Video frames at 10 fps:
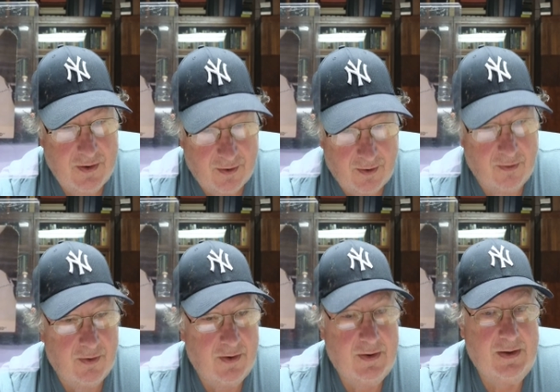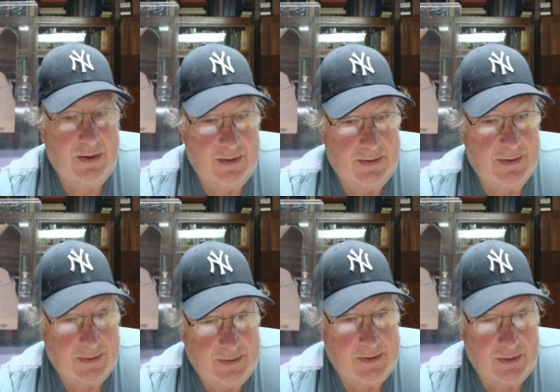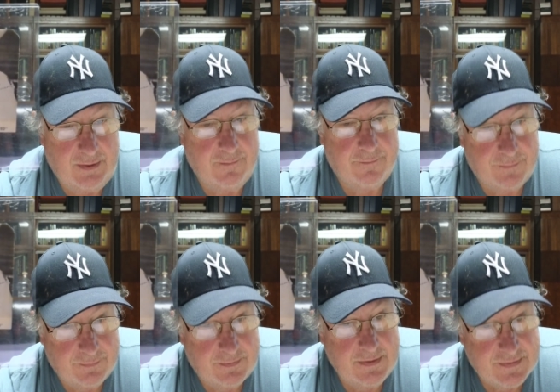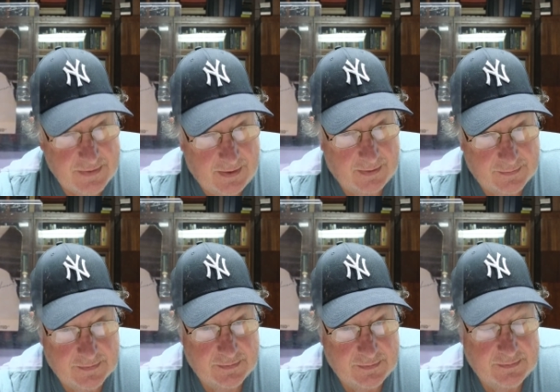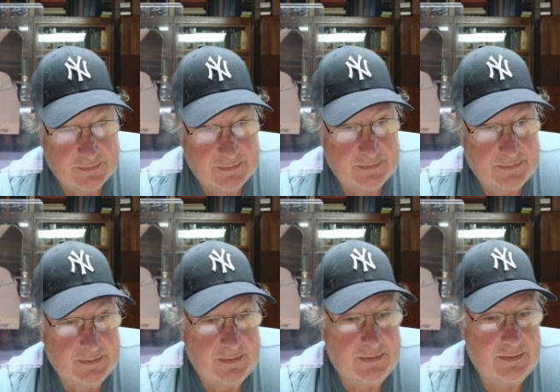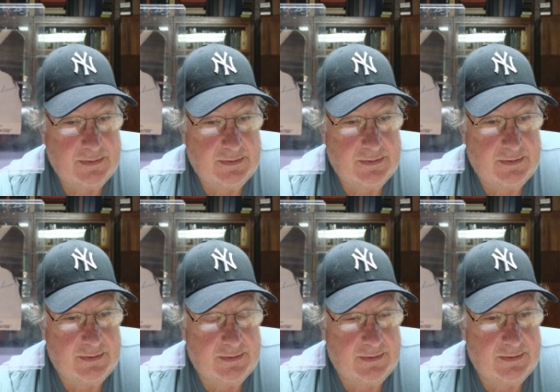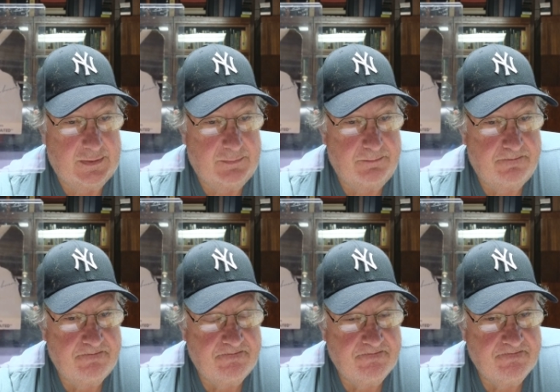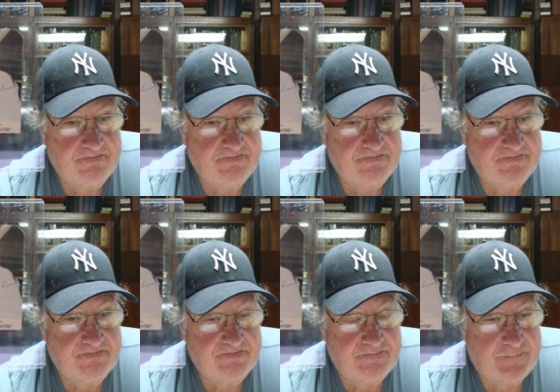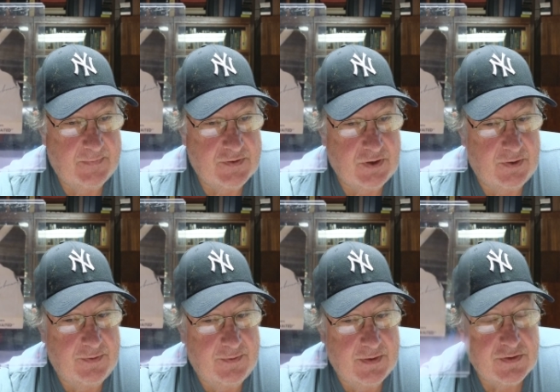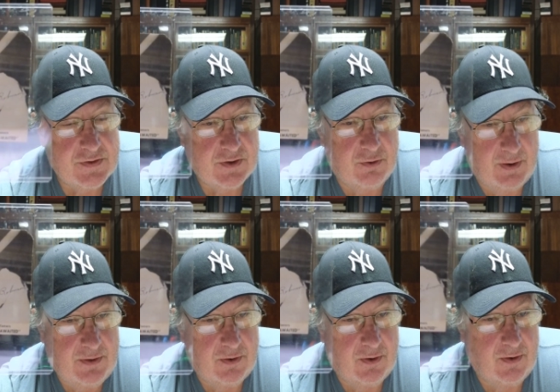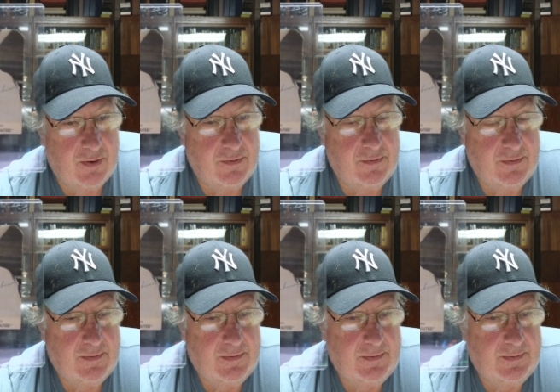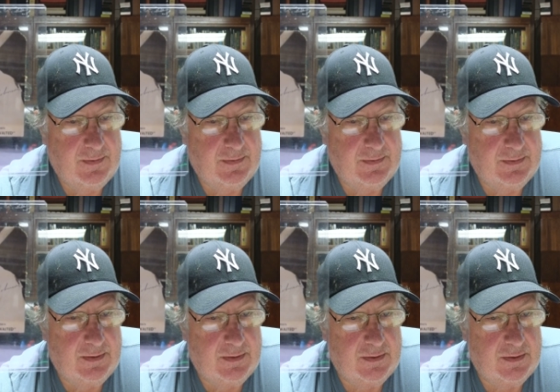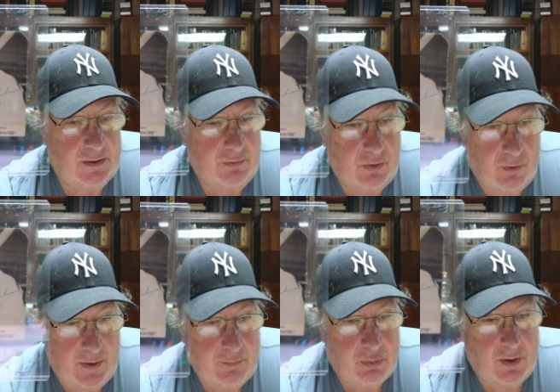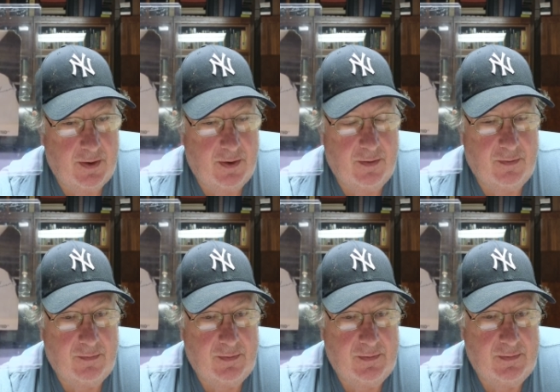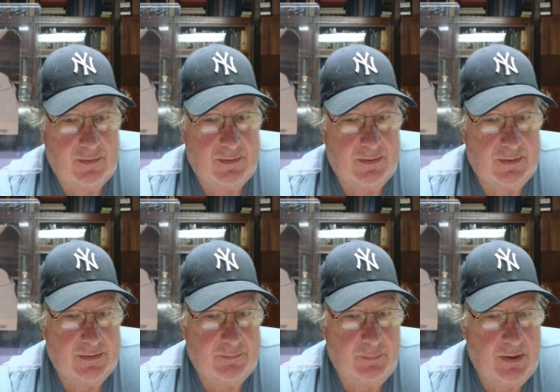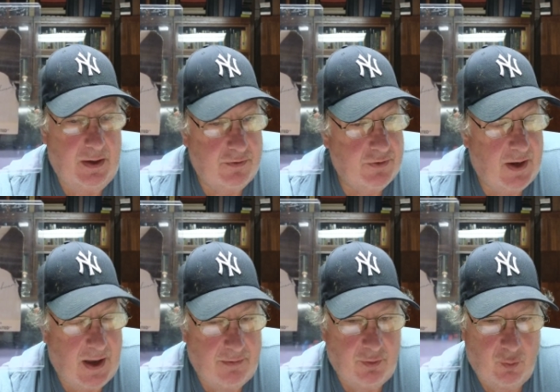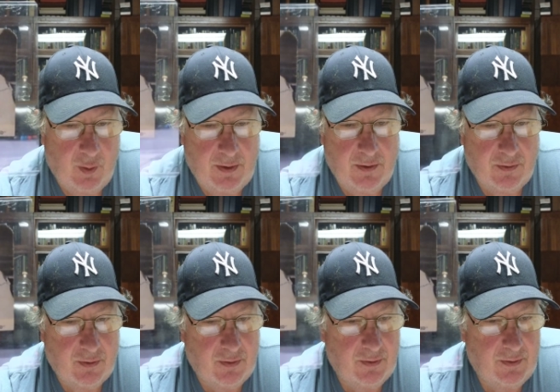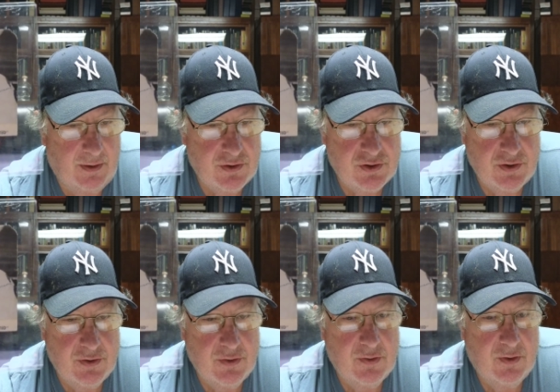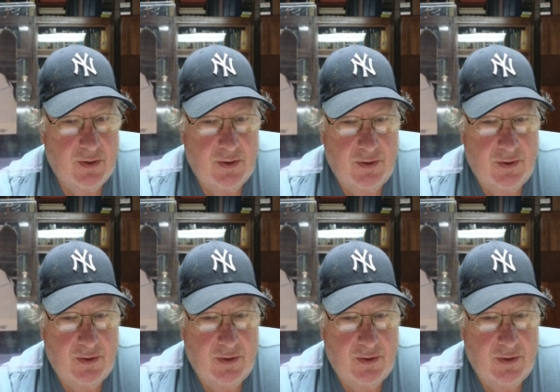Um, so this is a great card of a great player. He doesn't have a regular issue rookie card, and so they consider his 57